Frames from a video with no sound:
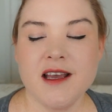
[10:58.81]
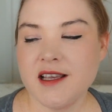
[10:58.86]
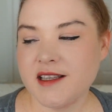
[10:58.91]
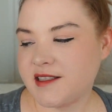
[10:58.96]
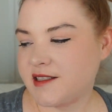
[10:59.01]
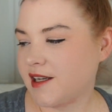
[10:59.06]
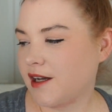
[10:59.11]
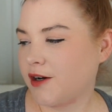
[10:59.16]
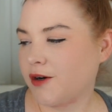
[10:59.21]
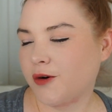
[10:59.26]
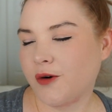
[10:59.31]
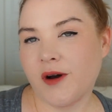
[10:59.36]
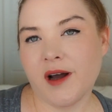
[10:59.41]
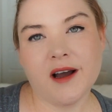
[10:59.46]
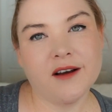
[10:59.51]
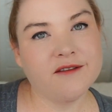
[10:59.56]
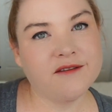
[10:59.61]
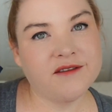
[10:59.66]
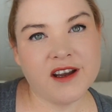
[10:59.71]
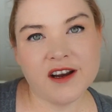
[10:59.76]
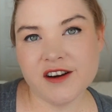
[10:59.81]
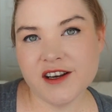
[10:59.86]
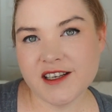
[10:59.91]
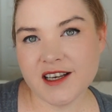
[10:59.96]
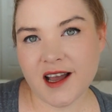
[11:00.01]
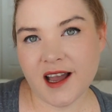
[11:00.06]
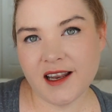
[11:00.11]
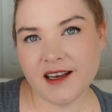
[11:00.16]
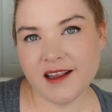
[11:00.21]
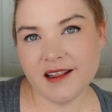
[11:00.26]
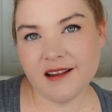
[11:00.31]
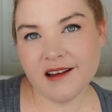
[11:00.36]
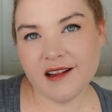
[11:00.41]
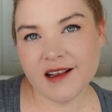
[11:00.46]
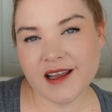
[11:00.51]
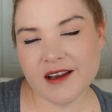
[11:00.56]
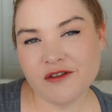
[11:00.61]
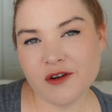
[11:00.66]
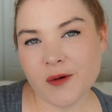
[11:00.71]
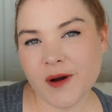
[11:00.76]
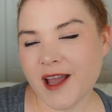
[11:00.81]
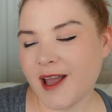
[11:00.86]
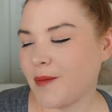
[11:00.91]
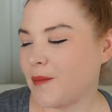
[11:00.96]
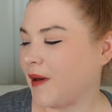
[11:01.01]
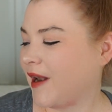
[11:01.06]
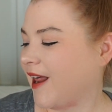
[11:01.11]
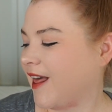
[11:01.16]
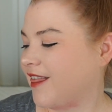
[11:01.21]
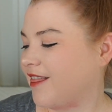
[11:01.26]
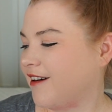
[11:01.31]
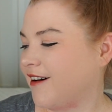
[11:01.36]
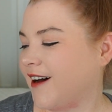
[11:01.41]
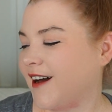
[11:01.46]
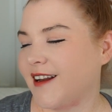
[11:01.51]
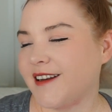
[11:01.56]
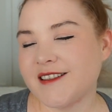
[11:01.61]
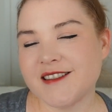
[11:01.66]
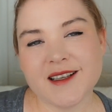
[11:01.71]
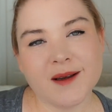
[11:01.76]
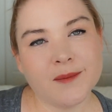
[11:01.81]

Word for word: So very tiny little giveaway, but I thought